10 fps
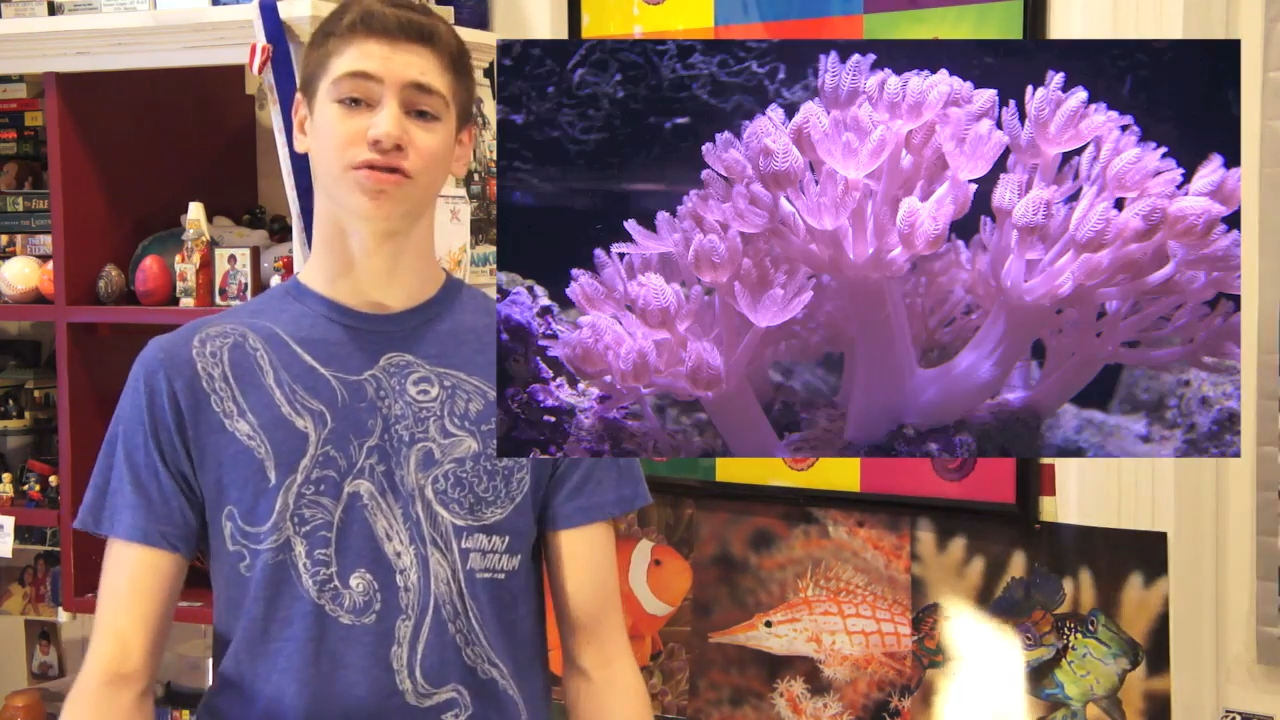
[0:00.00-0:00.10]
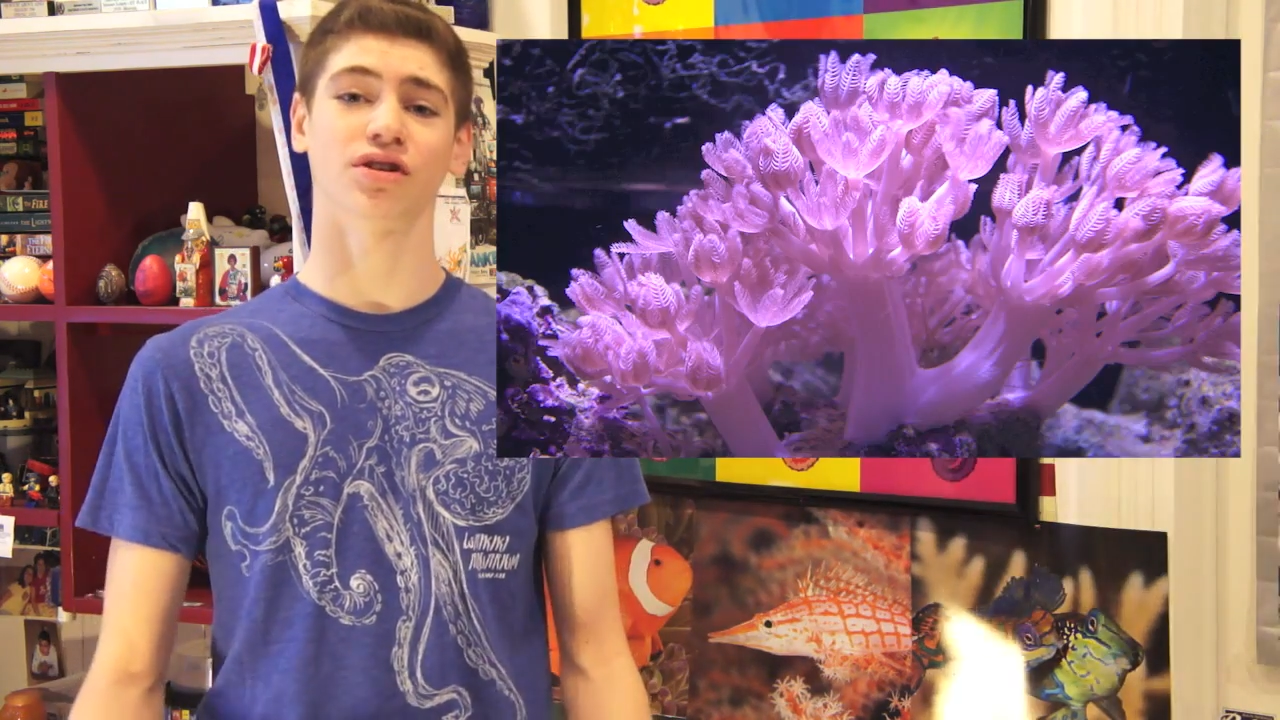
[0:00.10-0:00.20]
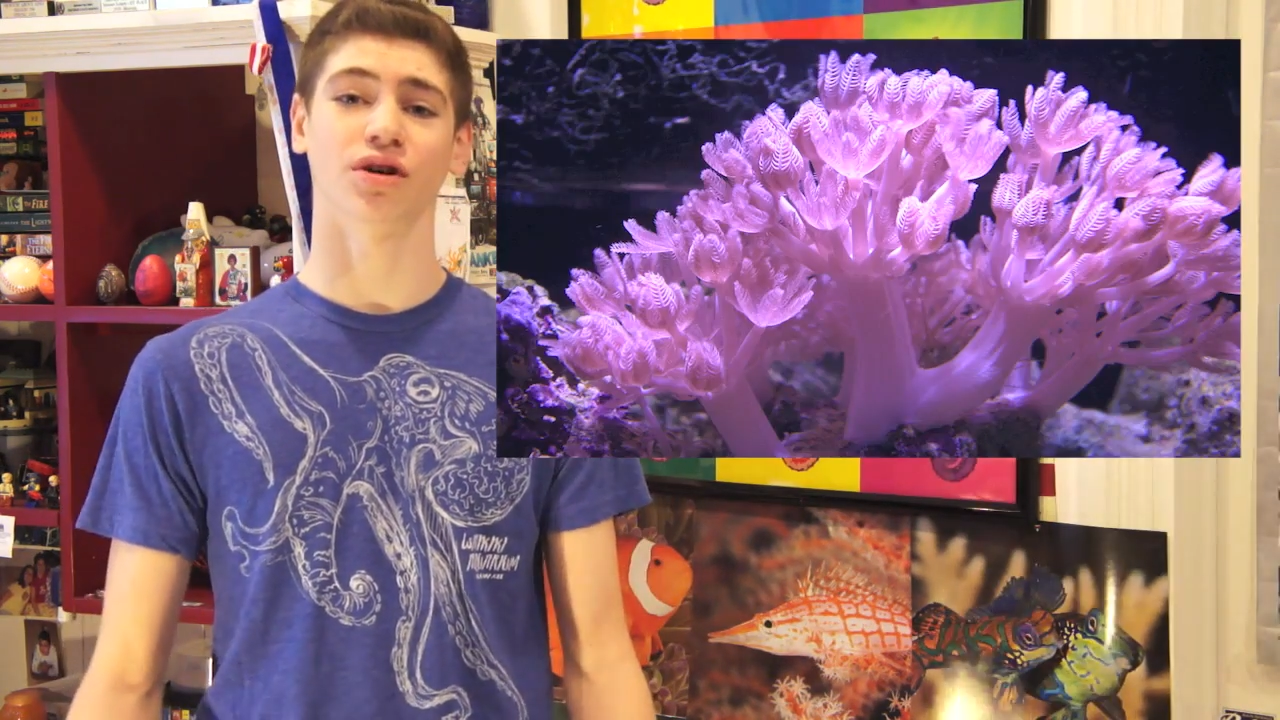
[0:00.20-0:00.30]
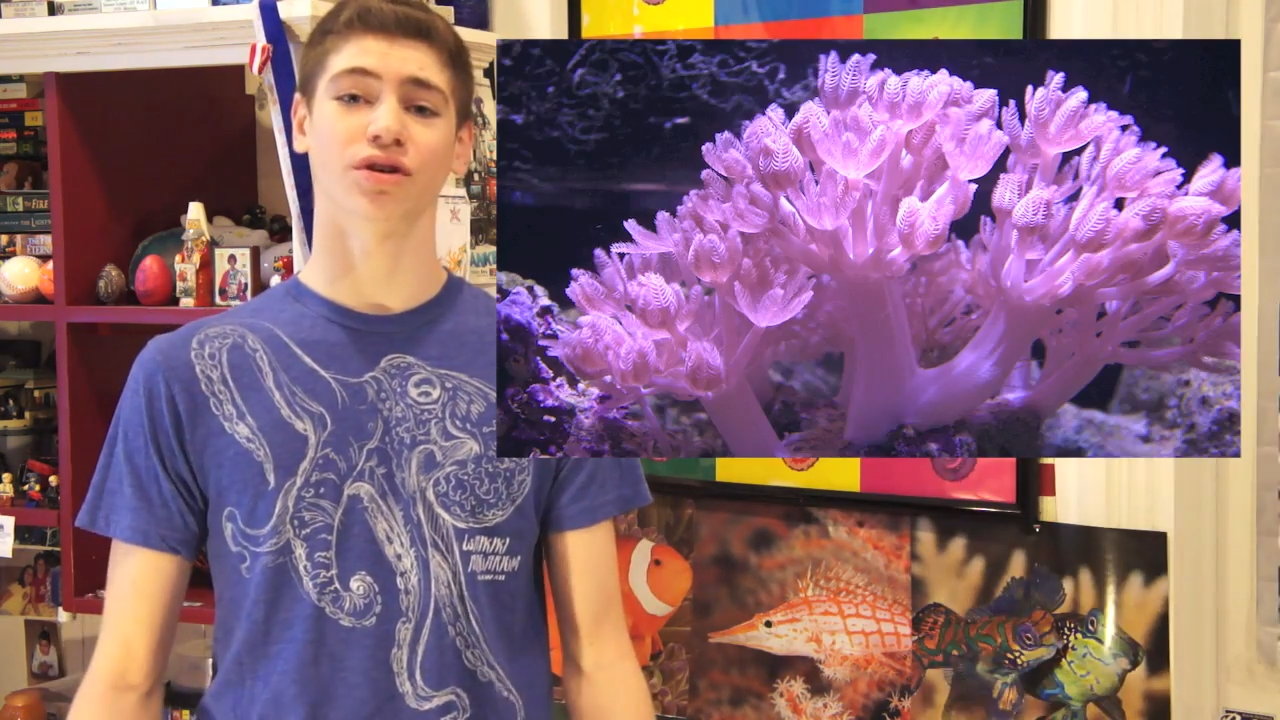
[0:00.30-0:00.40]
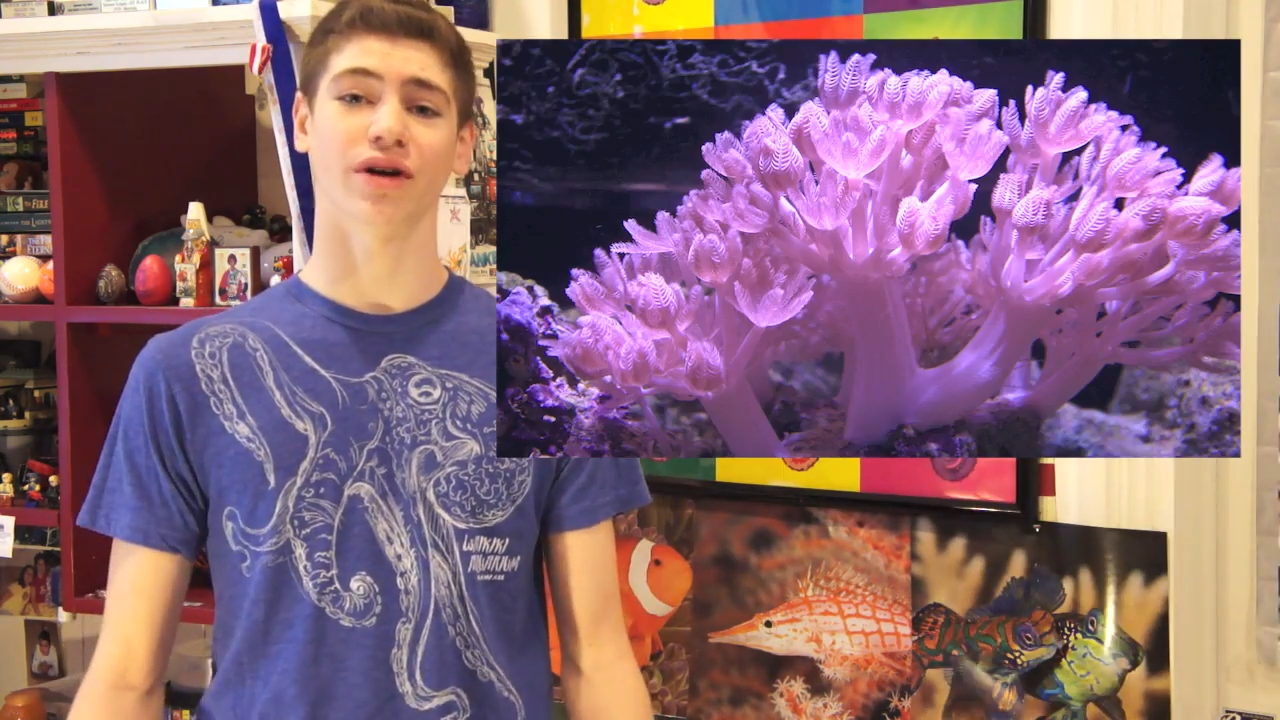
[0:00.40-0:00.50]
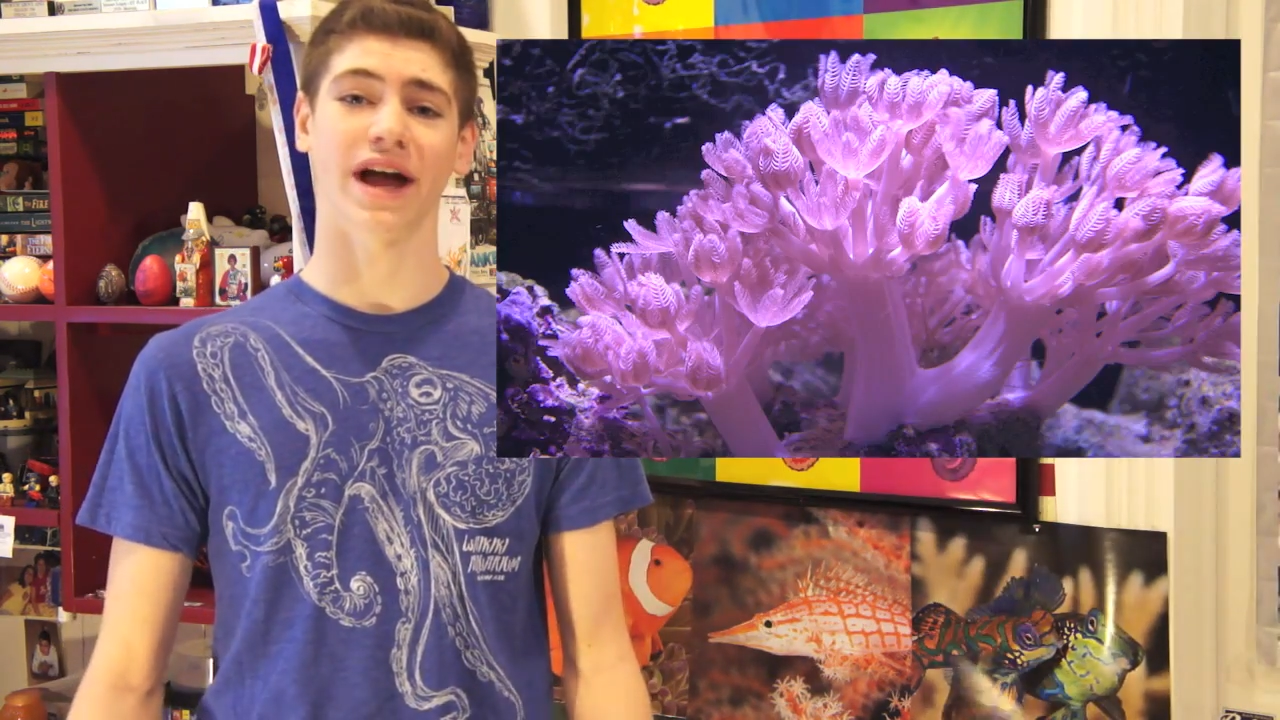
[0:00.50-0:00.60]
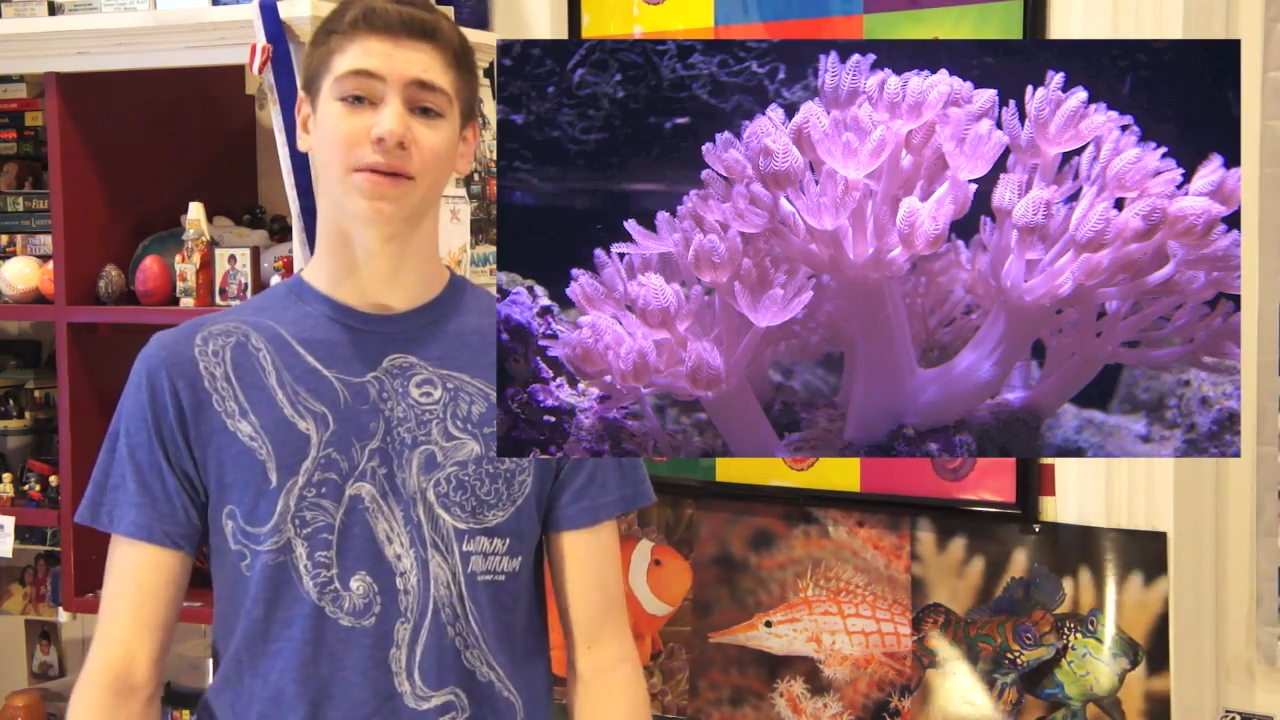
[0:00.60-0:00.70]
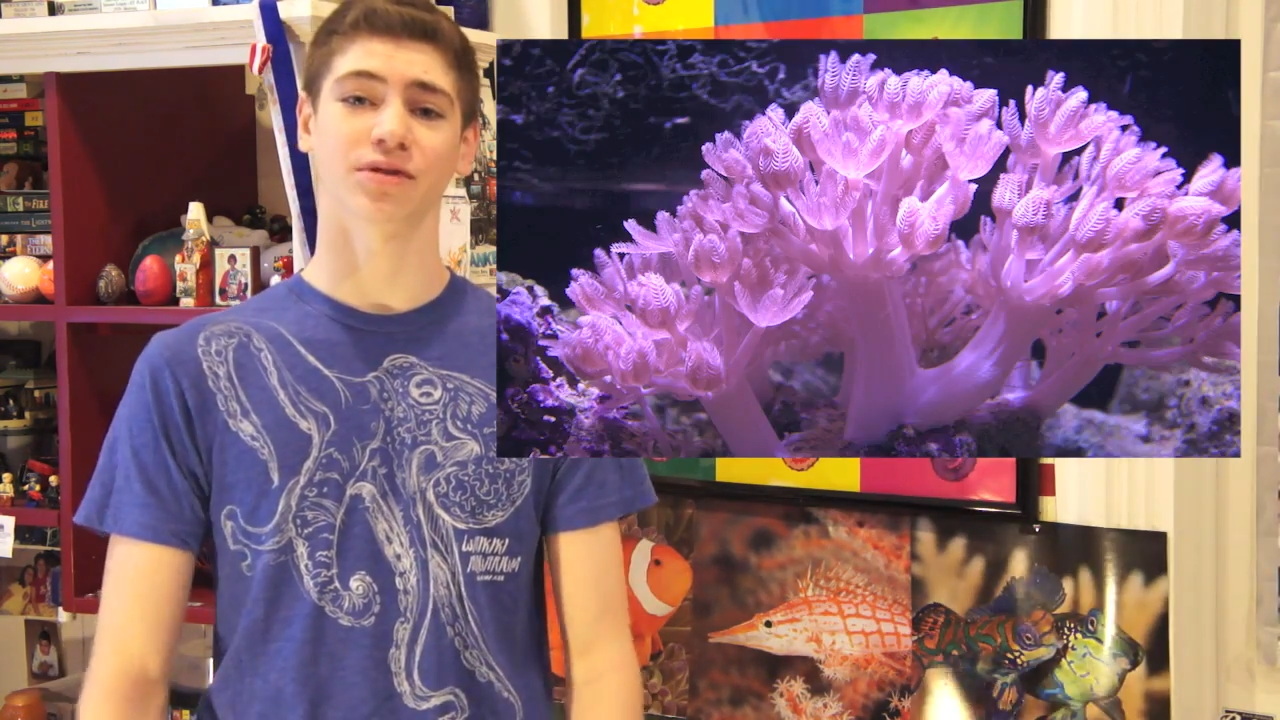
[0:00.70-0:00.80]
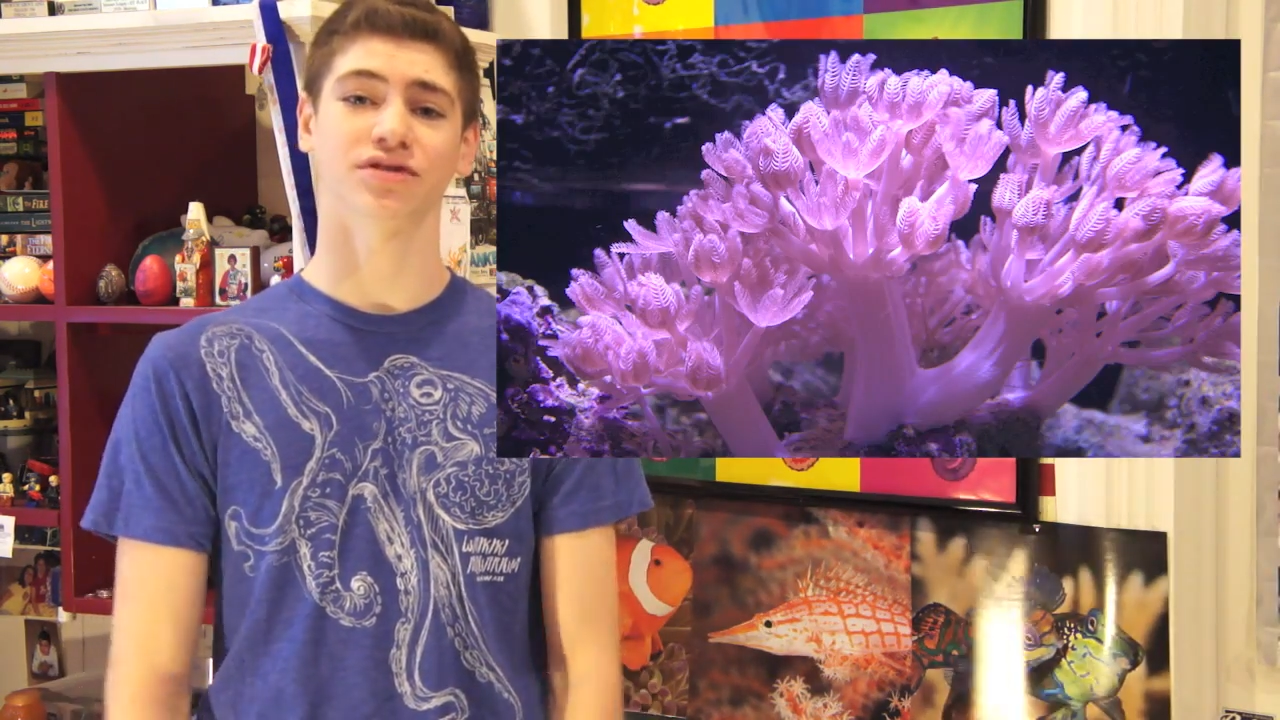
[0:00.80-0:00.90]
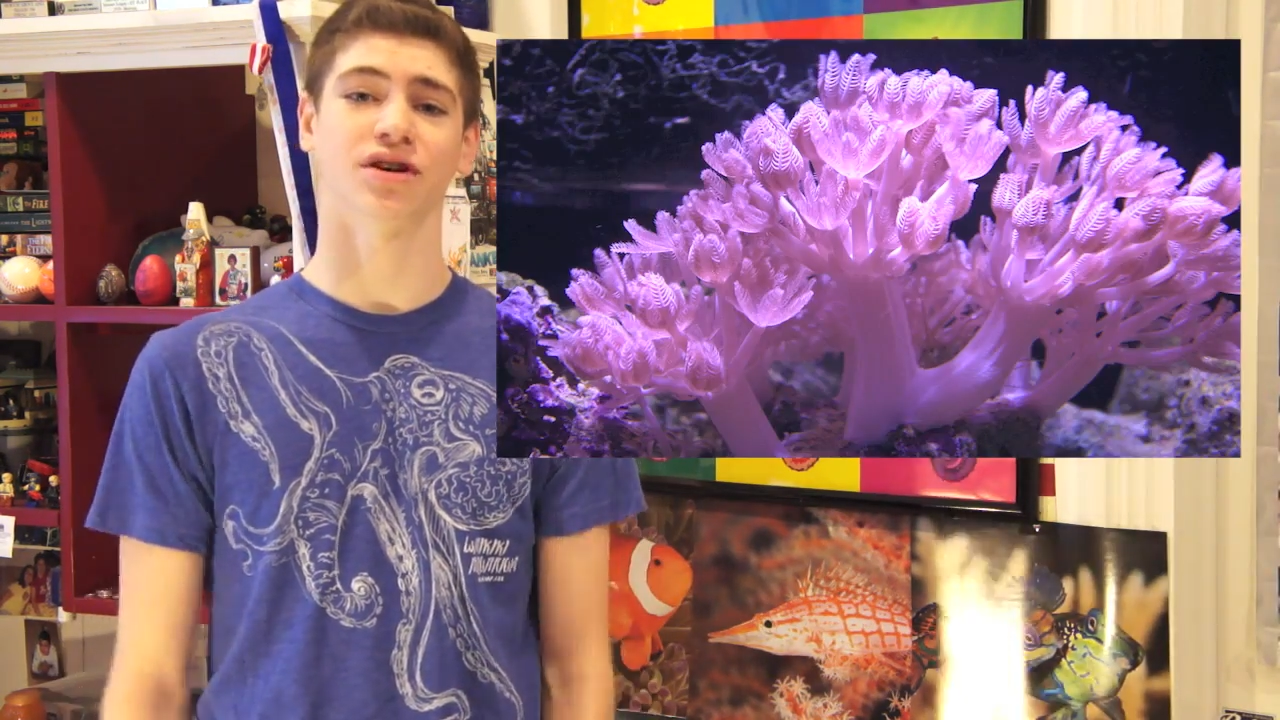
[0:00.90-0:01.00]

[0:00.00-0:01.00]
colonial animals